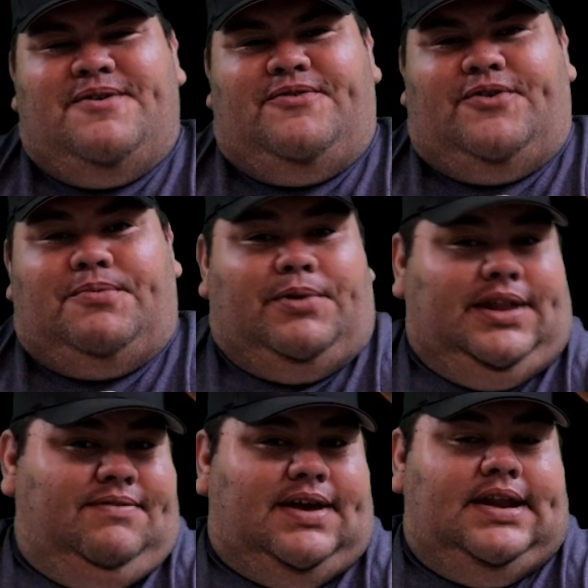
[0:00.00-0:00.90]
for
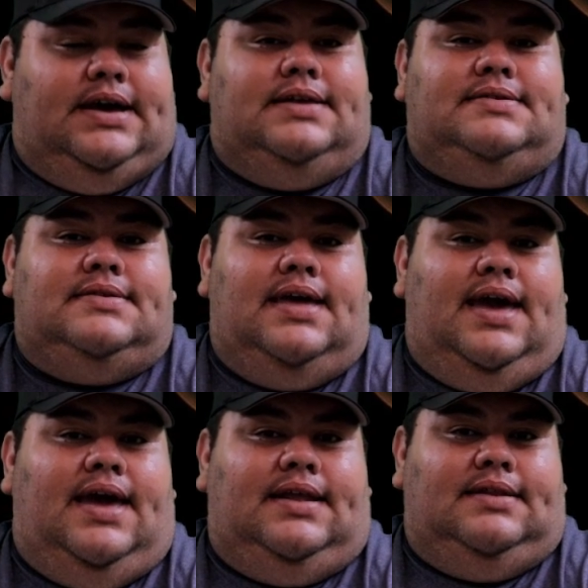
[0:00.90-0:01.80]
believing in us
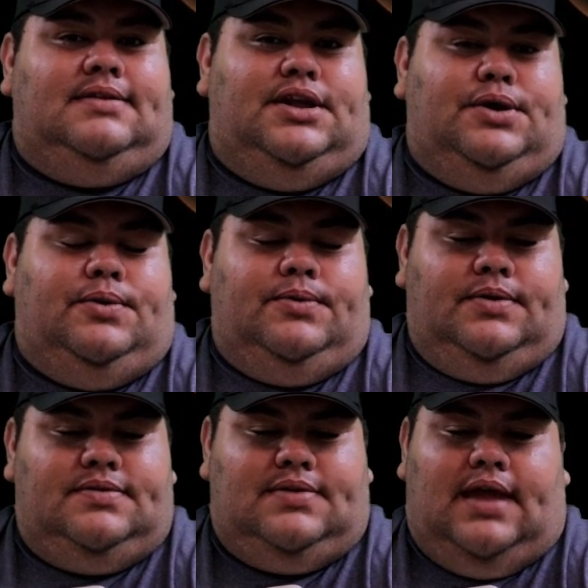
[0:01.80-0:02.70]
and, you know,
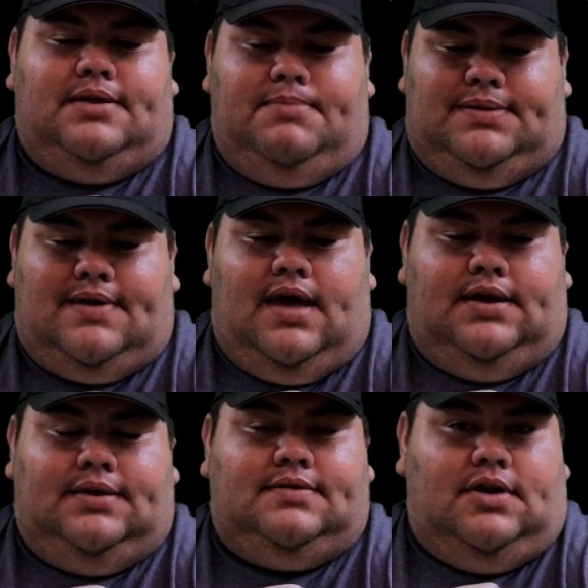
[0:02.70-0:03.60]
standing beside
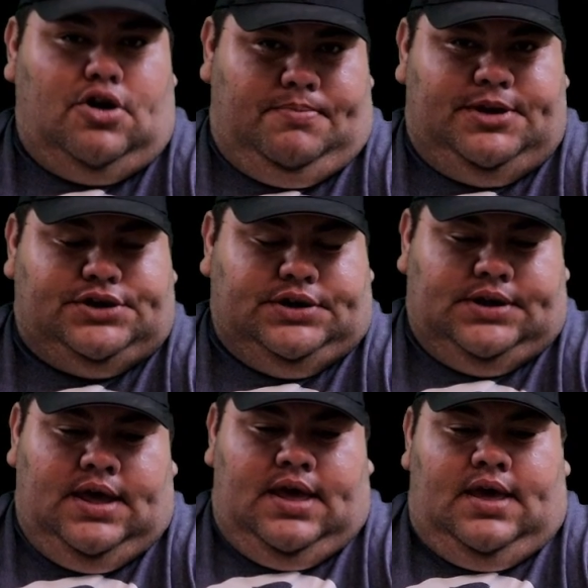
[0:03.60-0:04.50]
us on our mission
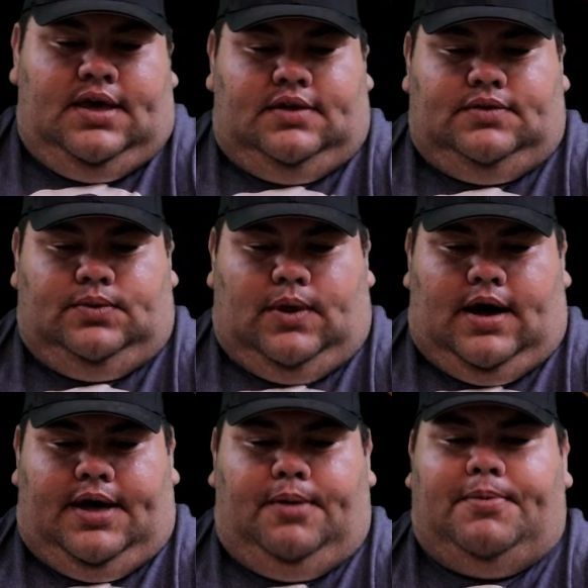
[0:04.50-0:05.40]
to
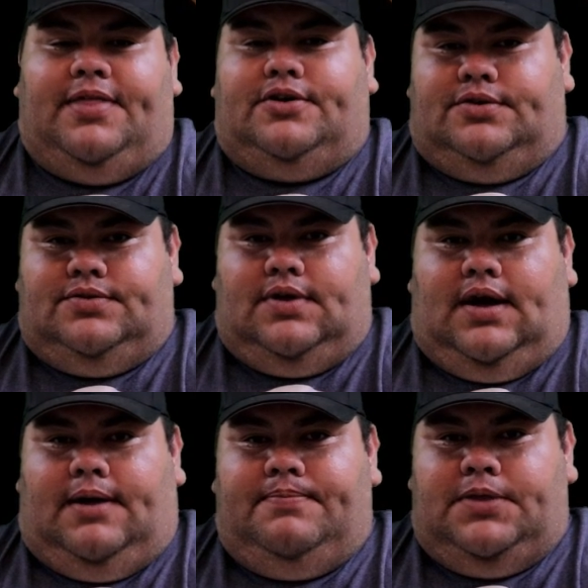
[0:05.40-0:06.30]
help others,
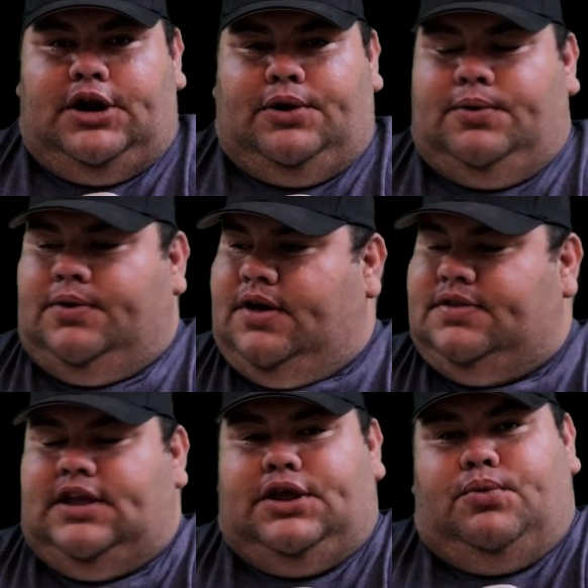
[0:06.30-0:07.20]
you know,
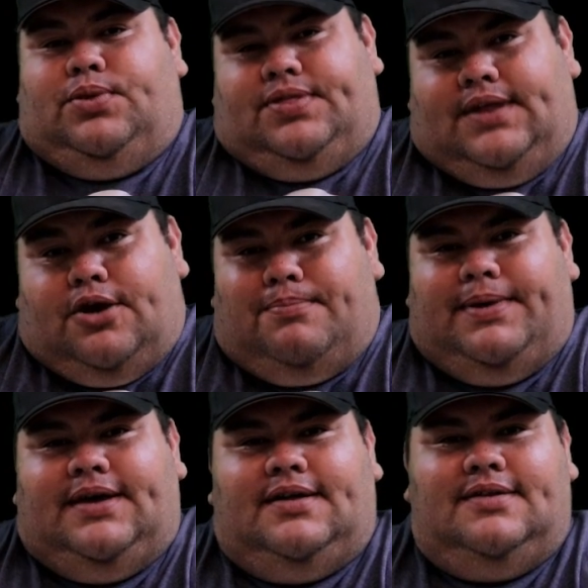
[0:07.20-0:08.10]
continue with their
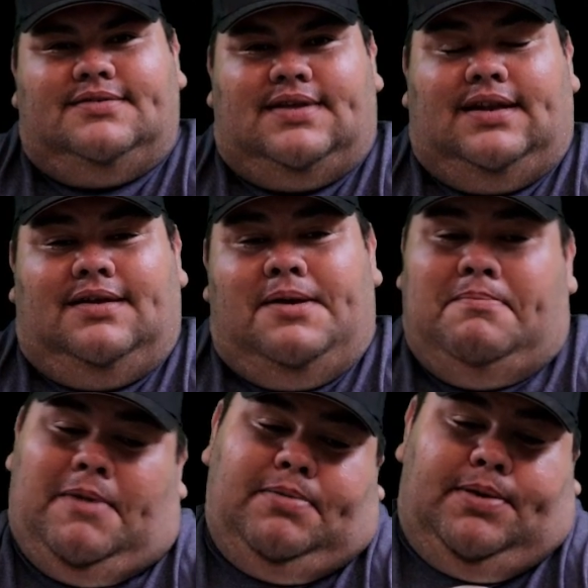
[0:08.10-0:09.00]
builds and
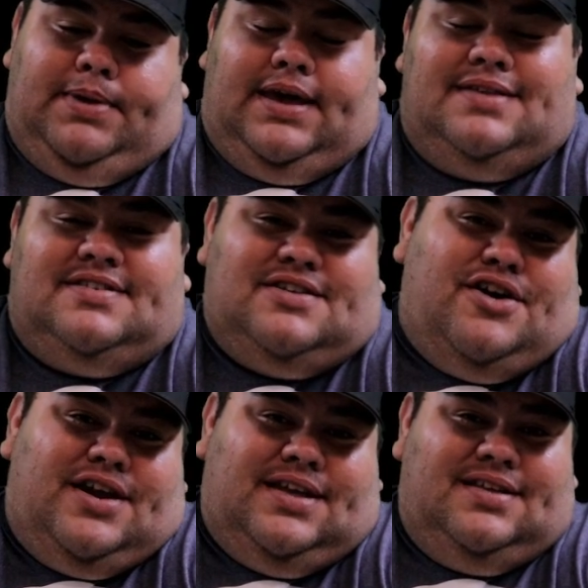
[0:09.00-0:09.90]
maybe even get
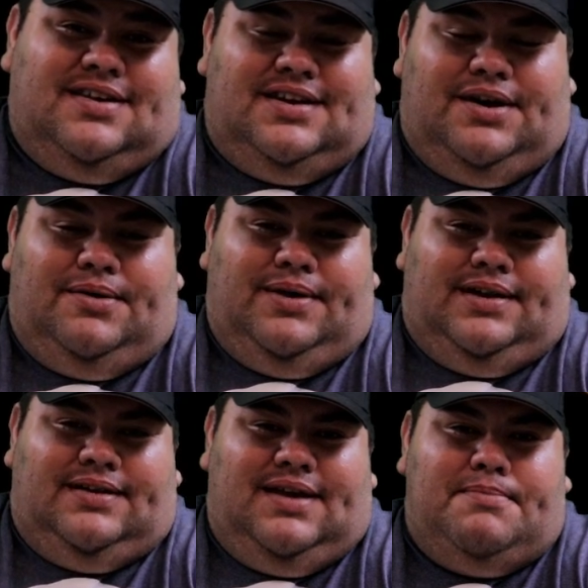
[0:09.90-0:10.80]
started, you know,
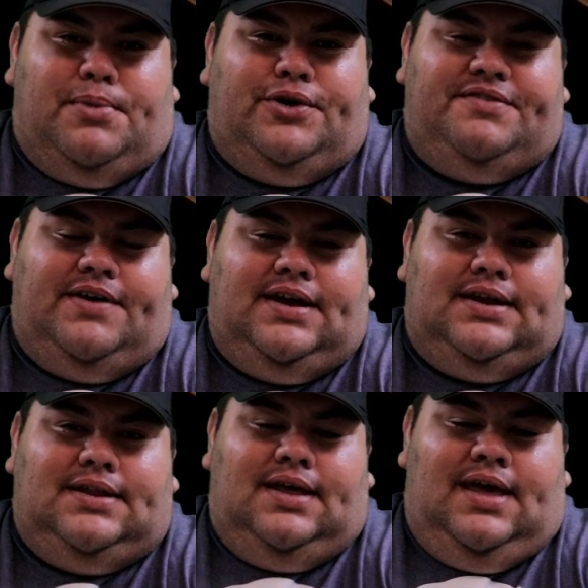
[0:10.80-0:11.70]
and get motivated.